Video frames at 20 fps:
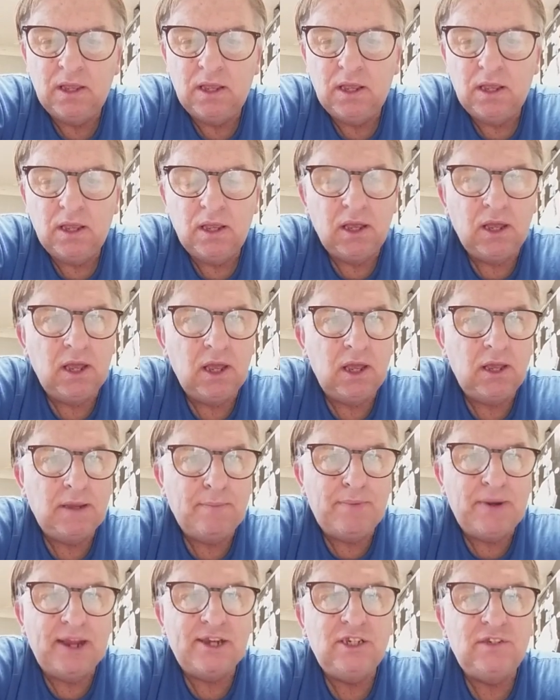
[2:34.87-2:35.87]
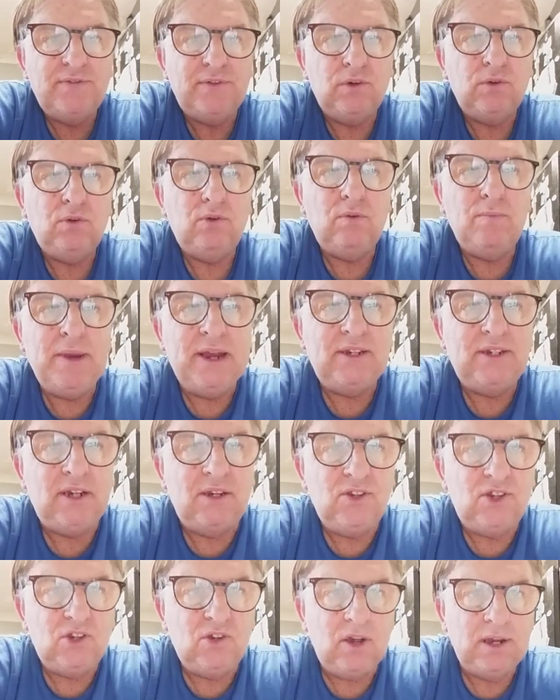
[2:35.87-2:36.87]
He plays for
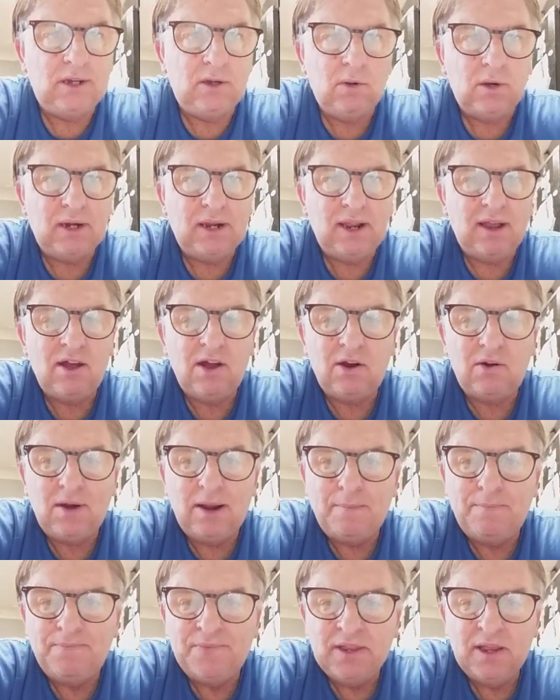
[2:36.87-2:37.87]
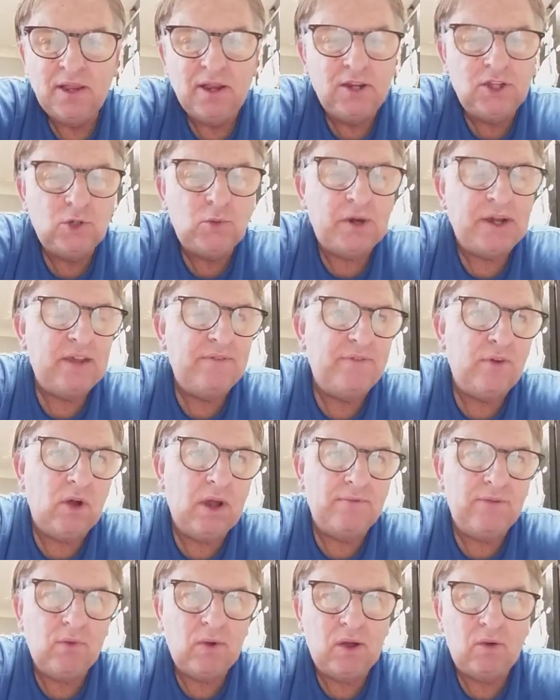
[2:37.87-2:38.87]
Mexican side Guadalajara.
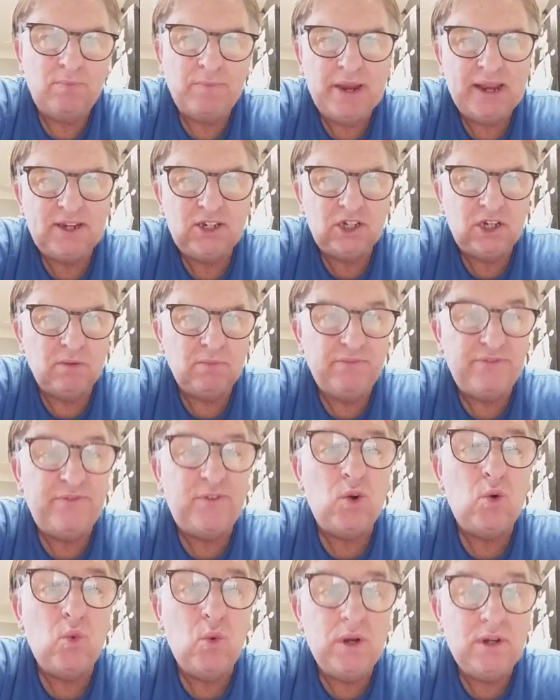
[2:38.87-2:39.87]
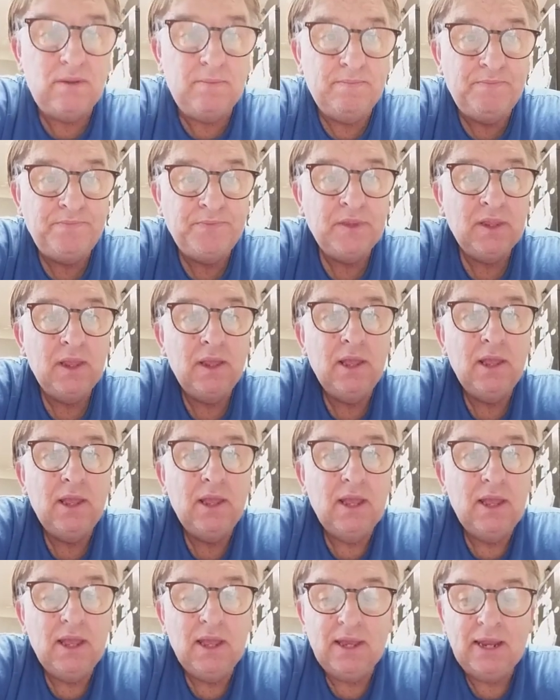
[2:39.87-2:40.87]
25-year-old Mexican forward.
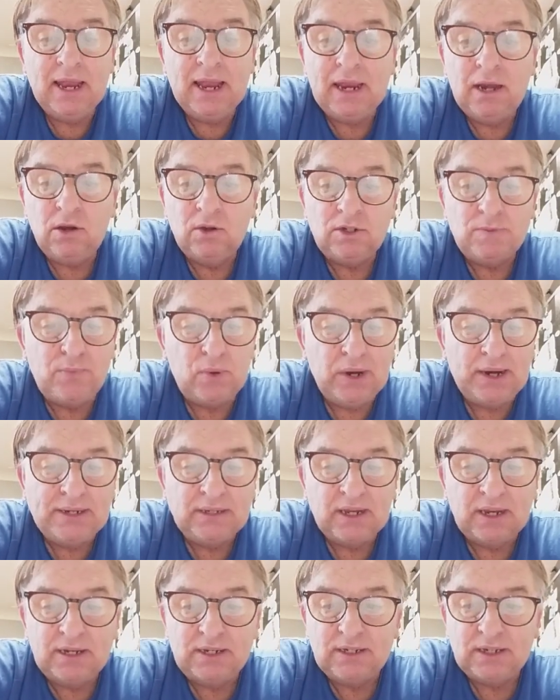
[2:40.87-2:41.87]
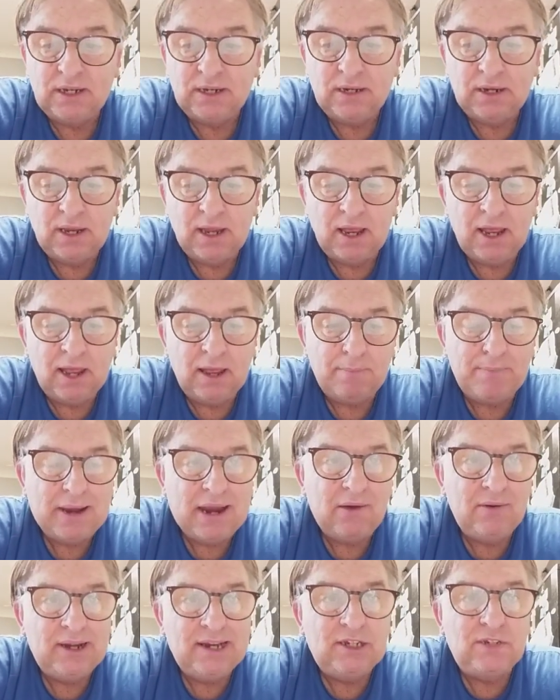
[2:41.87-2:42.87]
Yeah, he looks pretty decent.
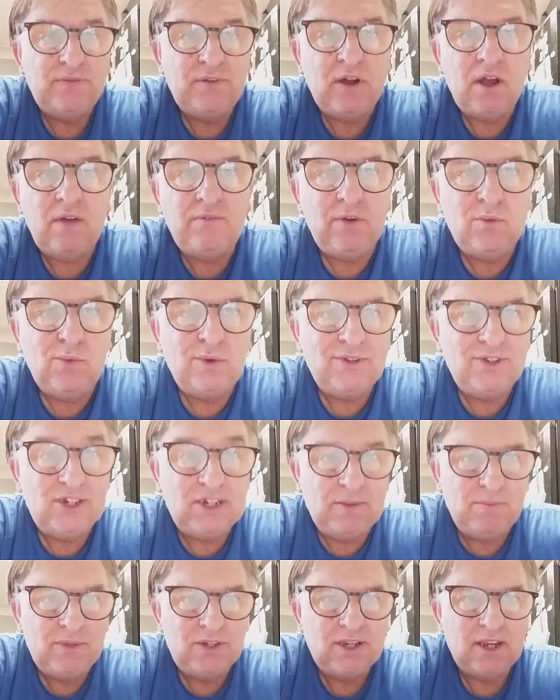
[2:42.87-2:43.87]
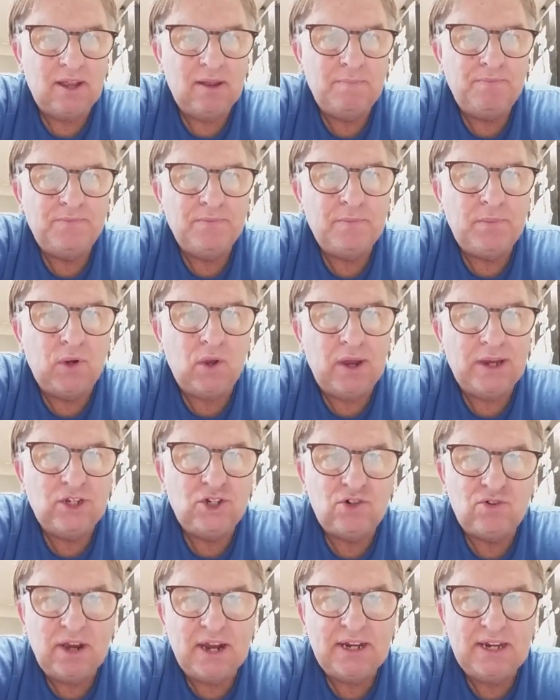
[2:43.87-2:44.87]
Apparently his father wants him to ply his
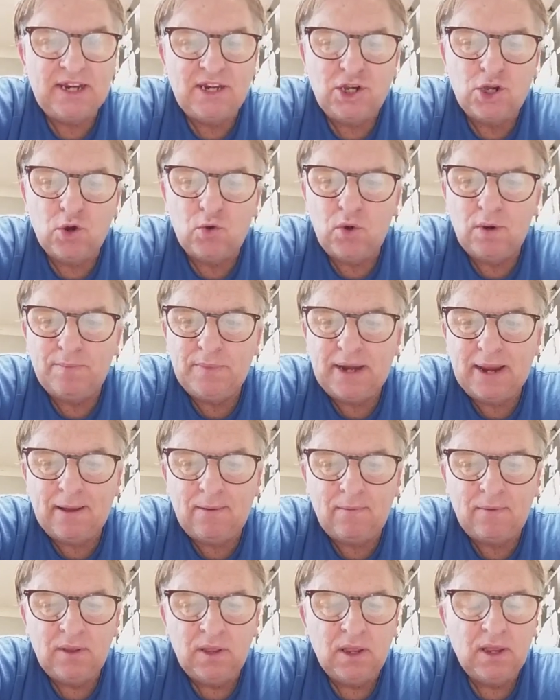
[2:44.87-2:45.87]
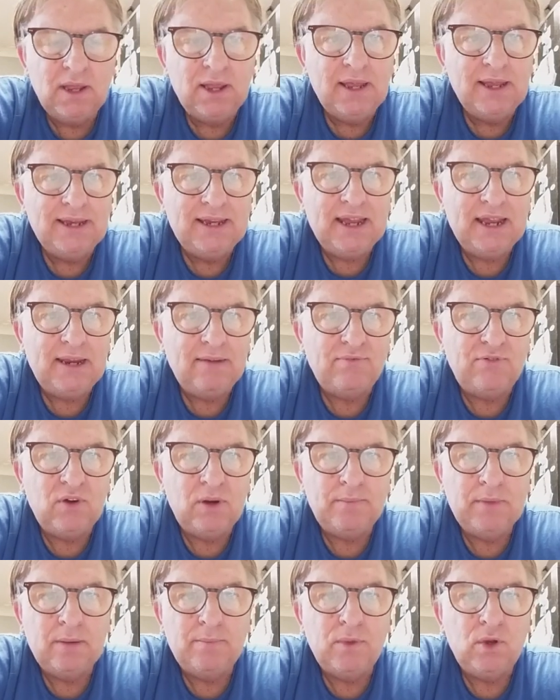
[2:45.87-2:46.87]
trade in Europe now. Keen for
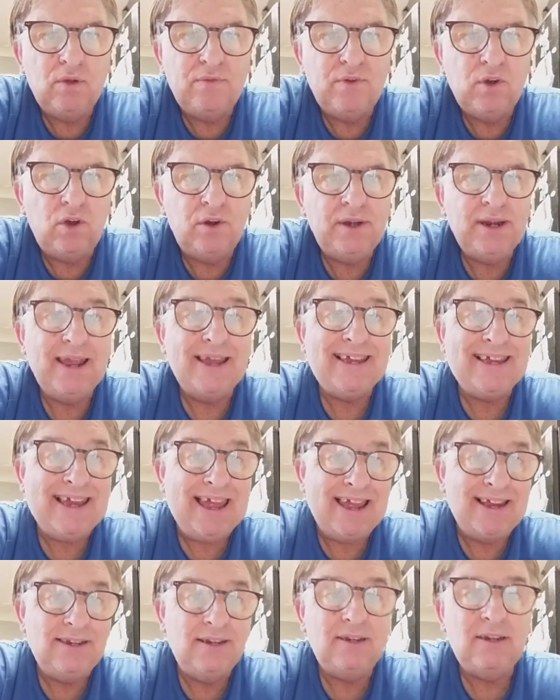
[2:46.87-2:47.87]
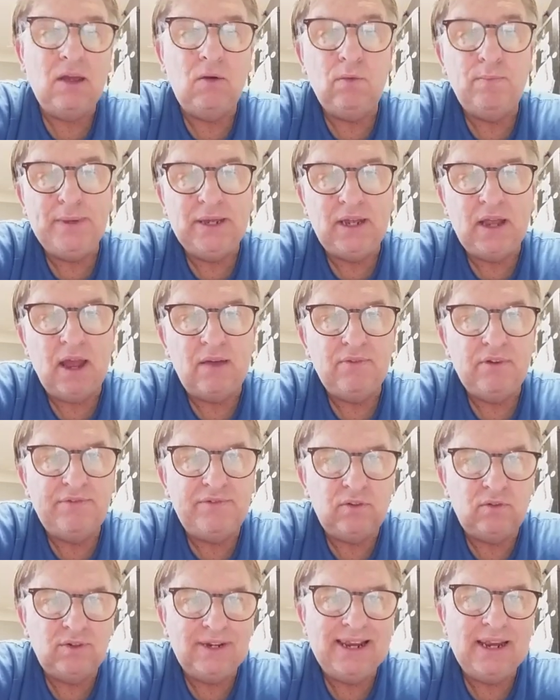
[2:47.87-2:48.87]
him to move on. Again, that would be cover
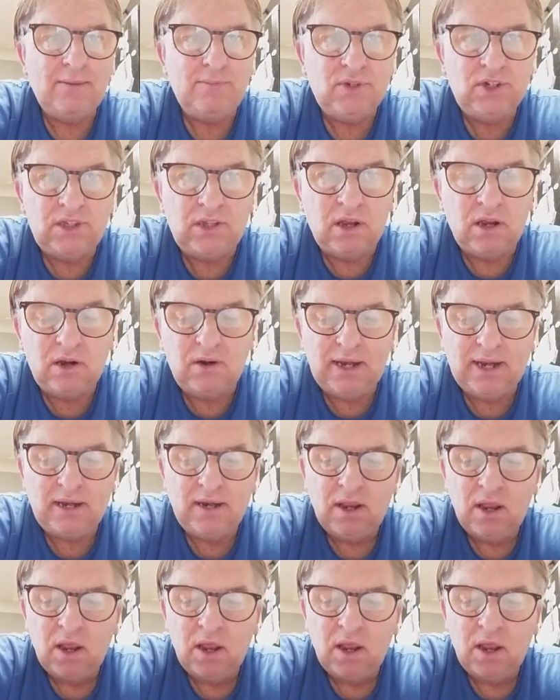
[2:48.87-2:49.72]
for Raheem Sterling